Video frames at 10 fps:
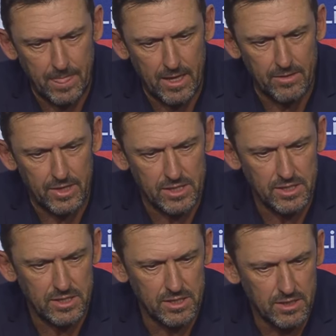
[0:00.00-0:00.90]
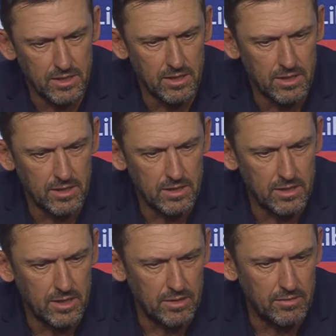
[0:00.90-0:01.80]
you know, that's,
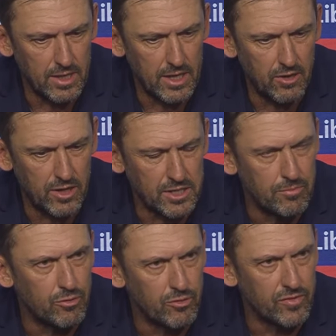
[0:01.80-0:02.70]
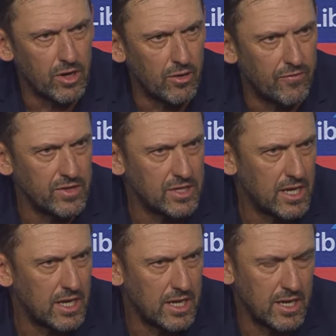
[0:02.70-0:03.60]
you know, Eli's improved a lot
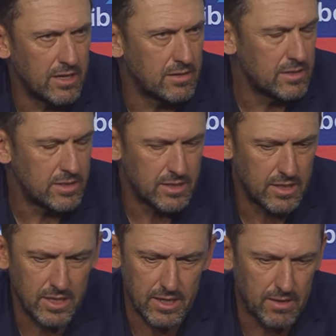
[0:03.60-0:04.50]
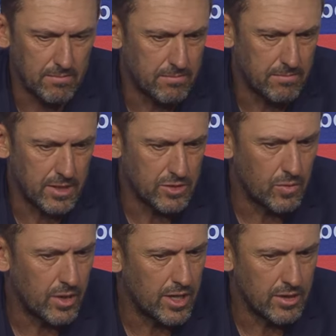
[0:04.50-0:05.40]
physically, and it's
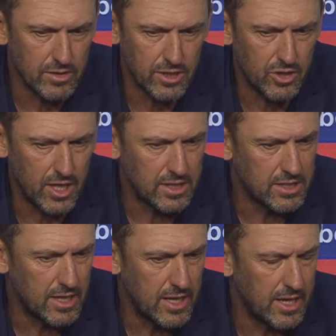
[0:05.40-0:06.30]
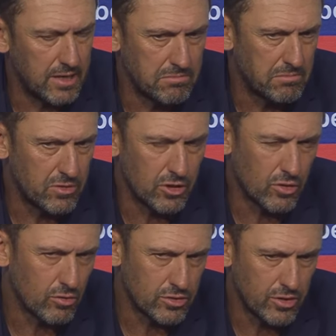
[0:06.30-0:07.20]
why he got the chance today. And with a
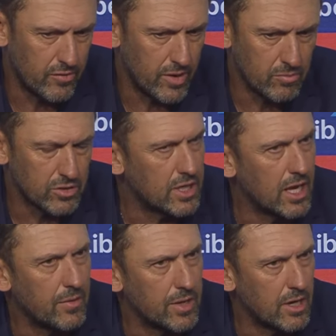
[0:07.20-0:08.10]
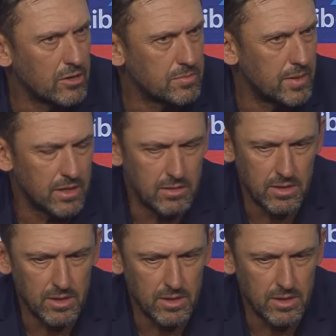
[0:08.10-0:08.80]
short turnaround, we'll see how he goes. But,